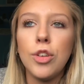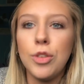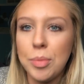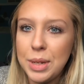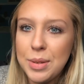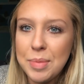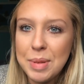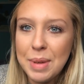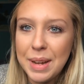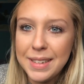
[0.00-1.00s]
nobody told me
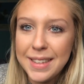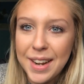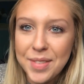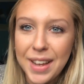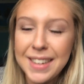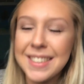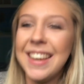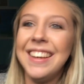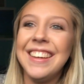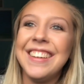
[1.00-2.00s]
about any side effects.
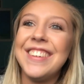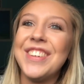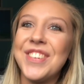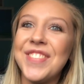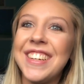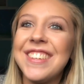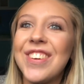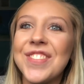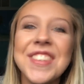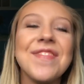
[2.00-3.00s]
Nobody
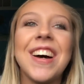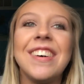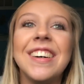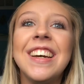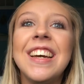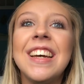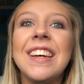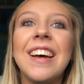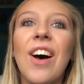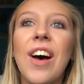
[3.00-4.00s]
told me about
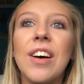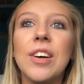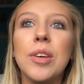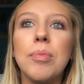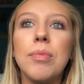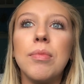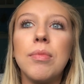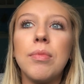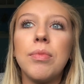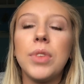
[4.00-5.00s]

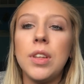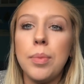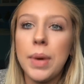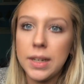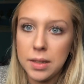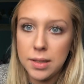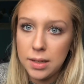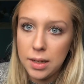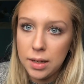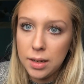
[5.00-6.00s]
the
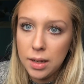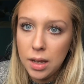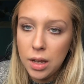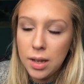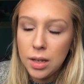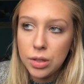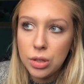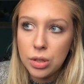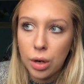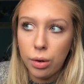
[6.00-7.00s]
dependency.
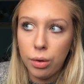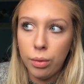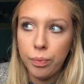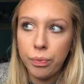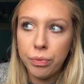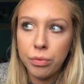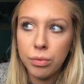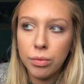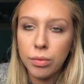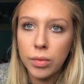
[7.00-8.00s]
So
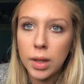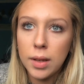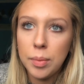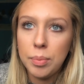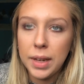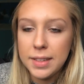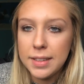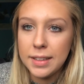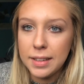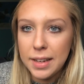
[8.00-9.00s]

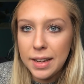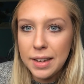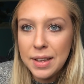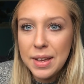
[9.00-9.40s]
basically,